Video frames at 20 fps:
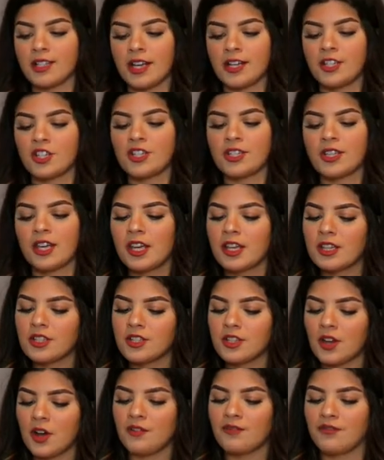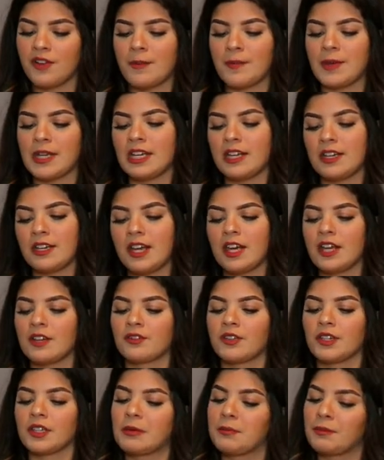I just think it's so feminine
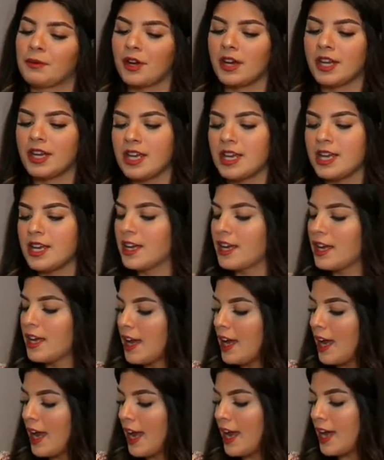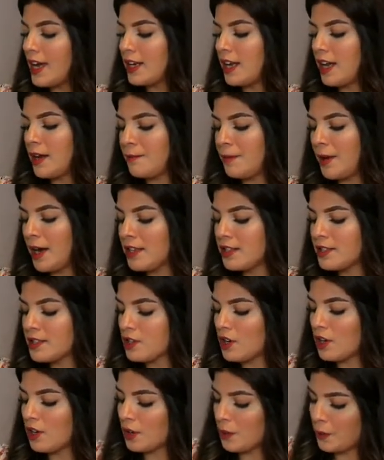and really pretty, and it buttons
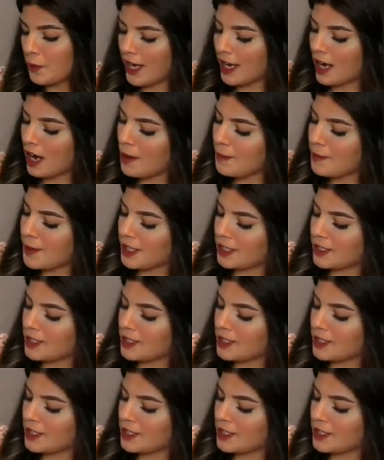all the way up in